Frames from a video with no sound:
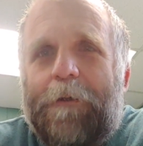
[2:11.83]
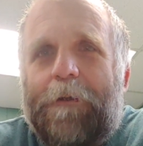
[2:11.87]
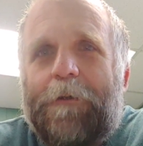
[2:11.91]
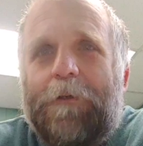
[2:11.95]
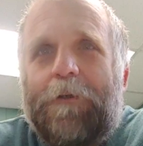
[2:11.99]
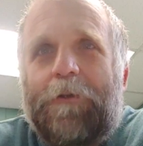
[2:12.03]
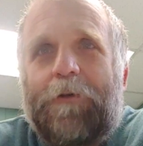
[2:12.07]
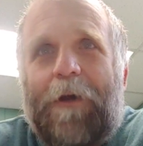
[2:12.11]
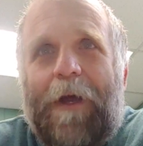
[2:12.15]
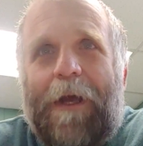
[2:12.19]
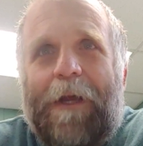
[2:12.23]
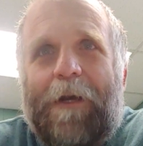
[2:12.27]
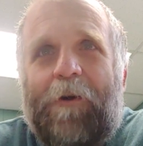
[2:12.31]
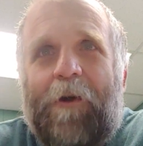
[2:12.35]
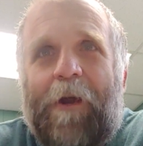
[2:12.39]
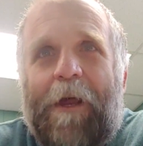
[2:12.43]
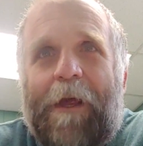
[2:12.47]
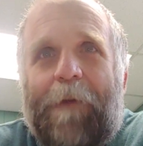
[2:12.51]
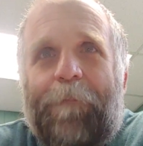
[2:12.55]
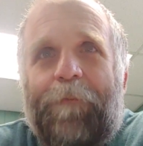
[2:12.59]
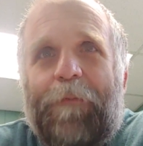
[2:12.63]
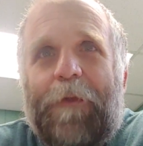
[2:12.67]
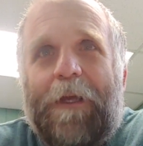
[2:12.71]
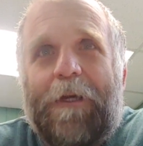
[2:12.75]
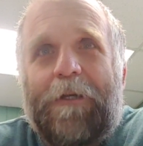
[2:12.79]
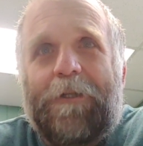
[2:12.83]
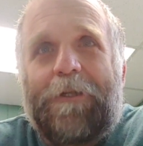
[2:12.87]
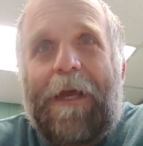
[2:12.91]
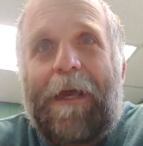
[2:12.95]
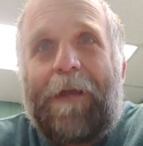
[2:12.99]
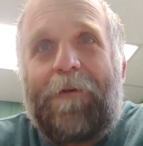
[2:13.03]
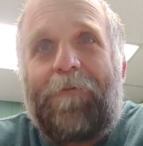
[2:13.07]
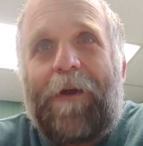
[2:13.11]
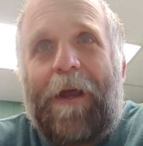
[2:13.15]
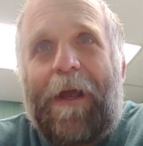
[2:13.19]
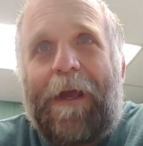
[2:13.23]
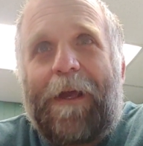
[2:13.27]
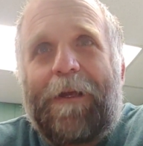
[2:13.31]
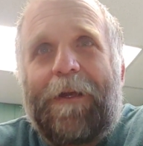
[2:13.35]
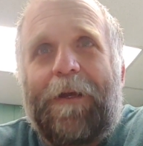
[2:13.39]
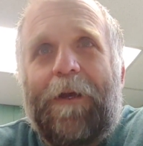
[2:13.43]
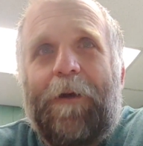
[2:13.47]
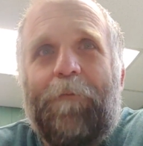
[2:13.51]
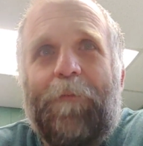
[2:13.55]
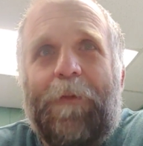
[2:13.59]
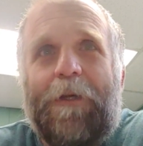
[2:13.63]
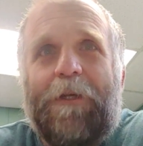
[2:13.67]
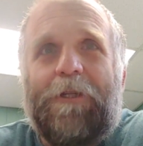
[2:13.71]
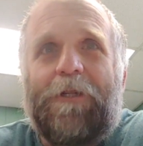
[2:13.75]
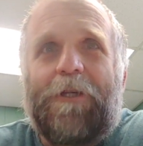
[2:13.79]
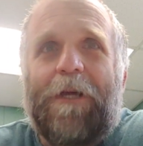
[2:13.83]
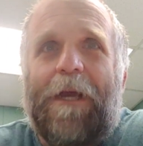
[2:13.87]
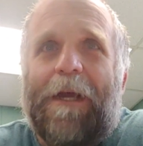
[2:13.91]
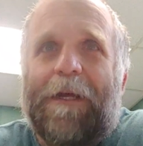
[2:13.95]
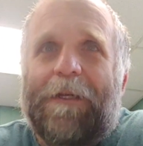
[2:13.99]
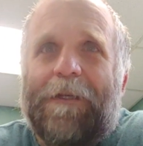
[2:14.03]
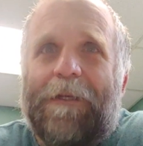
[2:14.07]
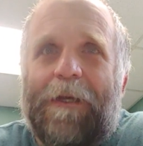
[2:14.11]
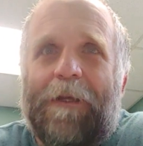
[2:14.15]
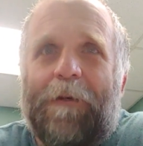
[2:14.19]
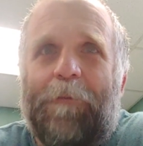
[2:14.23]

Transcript: Shadrach, Shadrach Meshach,